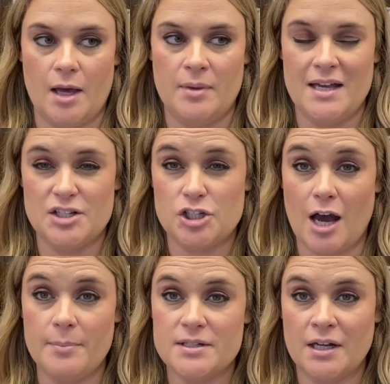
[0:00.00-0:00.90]
His
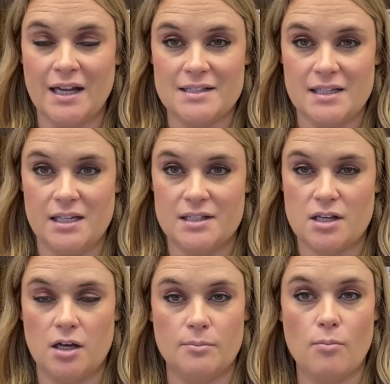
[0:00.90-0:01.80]
shop is on Etsy. It's
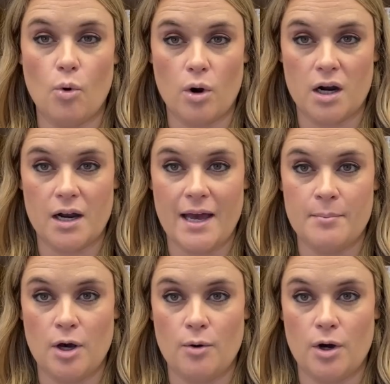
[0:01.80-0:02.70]
called Moore,
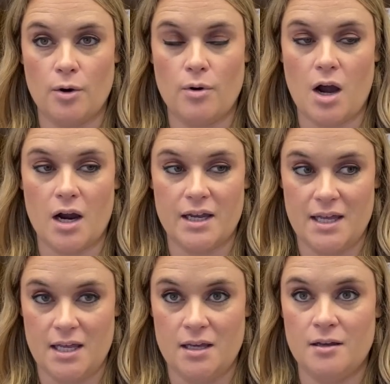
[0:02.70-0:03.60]

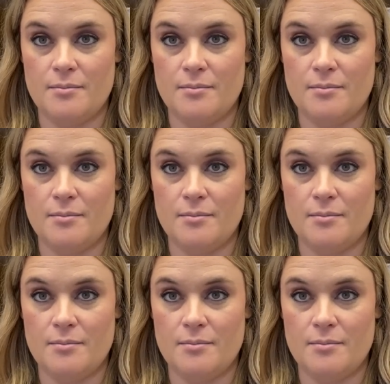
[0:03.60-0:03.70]
M-O-O-R-E,